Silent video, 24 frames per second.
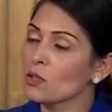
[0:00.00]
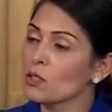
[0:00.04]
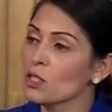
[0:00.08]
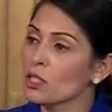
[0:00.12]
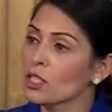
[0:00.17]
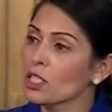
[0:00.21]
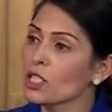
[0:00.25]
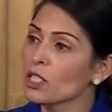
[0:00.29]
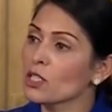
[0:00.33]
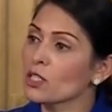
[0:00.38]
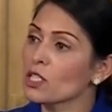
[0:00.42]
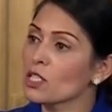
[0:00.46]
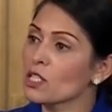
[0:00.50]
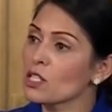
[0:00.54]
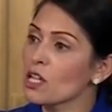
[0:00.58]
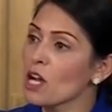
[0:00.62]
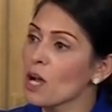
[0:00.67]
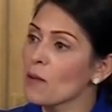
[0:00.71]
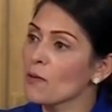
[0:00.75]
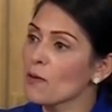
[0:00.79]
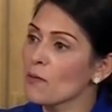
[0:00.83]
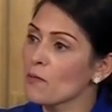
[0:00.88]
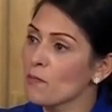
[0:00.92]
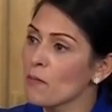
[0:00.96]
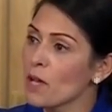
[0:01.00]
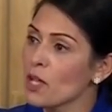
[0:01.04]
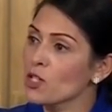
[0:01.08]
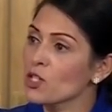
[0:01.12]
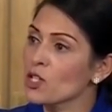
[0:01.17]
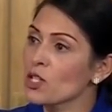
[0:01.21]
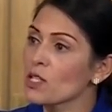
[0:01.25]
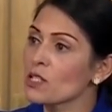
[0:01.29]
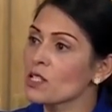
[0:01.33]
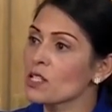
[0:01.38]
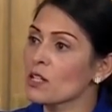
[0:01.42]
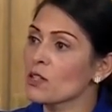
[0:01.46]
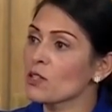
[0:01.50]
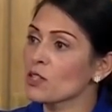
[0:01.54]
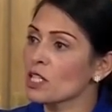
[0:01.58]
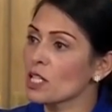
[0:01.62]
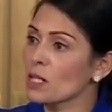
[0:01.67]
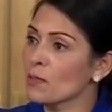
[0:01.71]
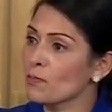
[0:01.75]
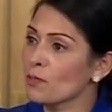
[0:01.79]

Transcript: look at the type of measures and the